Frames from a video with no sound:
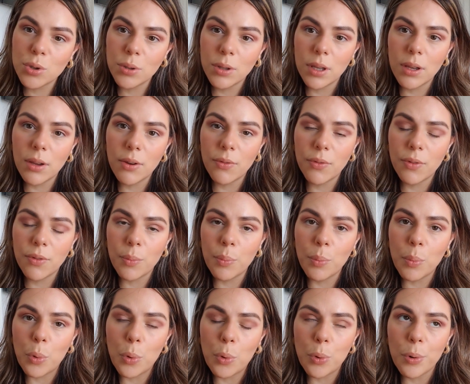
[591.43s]
give
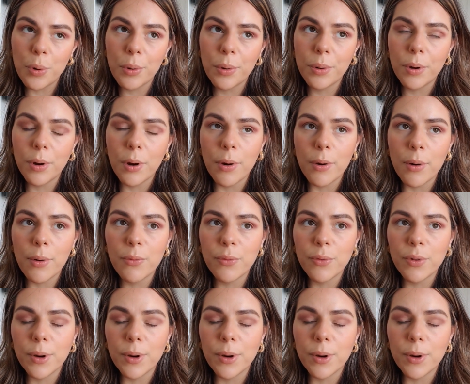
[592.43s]
more of